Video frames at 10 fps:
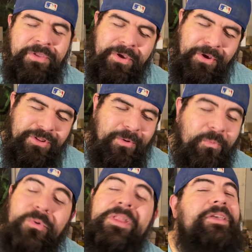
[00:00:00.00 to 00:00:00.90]
So I'm
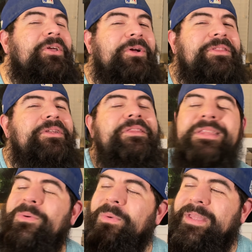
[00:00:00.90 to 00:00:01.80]
really curious on see
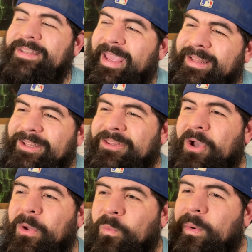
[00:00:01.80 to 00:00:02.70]
where they take this,
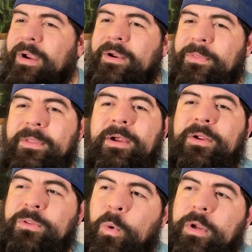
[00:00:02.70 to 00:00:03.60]
on where there
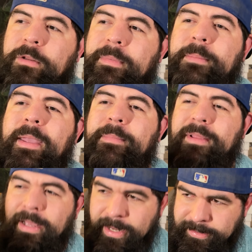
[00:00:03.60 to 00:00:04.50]
is going to be maybe
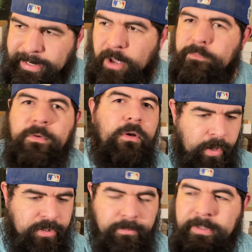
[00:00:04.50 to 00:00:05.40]
like a downfall,
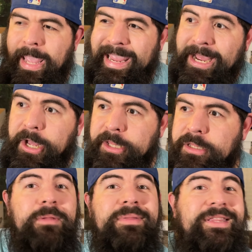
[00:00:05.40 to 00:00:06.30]
some
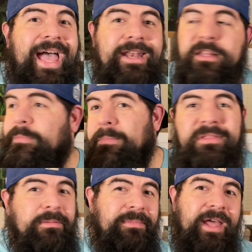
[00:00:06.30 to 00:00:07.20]
chaos, sadness, maybe
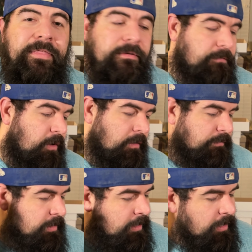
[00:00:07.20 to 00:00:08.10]
some death involved.
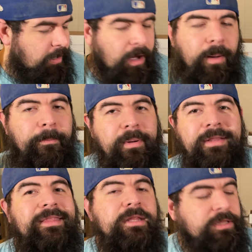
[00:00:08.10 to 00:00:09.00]

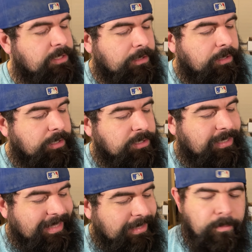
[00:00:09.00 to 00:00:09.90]
But this series,
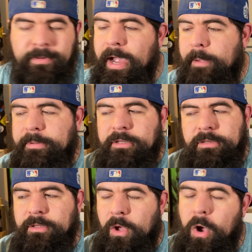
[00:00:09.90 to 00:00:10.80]
copies
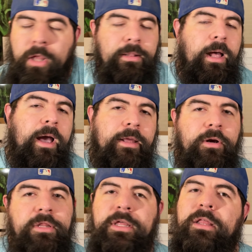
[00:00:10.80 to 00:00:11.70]
online are
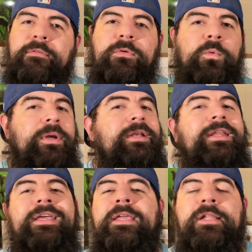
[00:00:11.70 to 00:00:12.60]
selling for
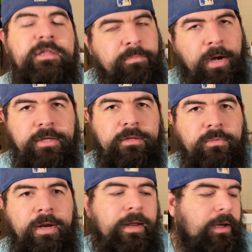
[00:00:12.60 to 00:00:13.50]
ridiculous prices
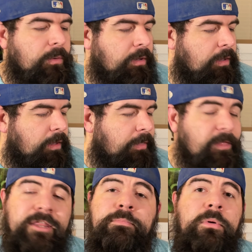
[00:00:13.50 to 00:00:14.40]
right now.
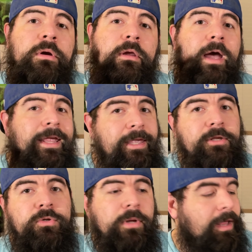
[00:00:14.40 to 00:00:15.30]
This book, I kid
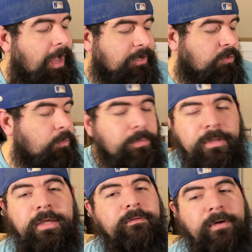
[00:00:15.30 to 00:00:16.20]
you not, I
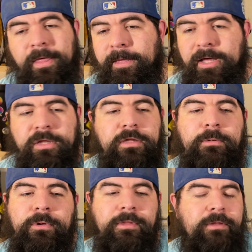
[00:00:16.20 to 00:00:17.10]
think I saw
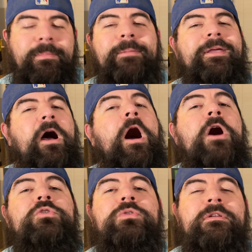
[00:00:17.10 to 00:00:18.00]
somewhere that there may be
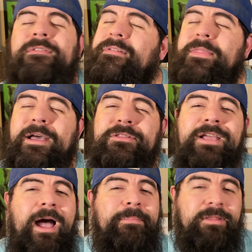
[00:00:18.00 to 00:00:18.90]
150,000 copies